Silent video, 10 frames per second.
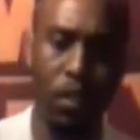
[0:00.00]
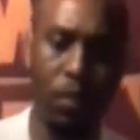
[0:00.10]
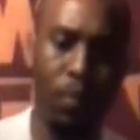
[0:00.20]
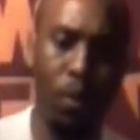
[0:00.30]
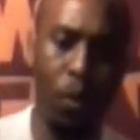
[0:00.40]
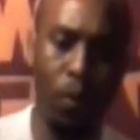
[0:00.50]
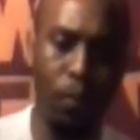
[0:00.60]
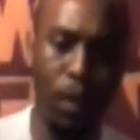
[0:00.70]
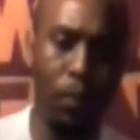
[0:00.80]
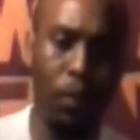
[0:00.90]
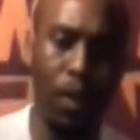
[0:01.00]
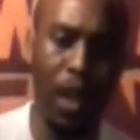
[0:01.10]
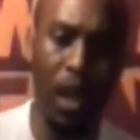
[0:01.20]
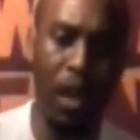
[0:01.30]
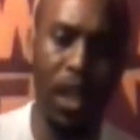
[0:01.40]
support people
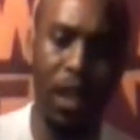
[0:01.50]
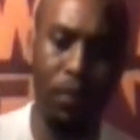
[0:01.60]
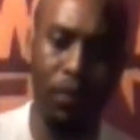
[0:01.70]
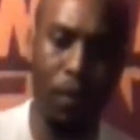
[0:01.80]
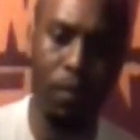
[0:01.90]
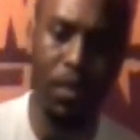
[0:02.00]
that aren't even from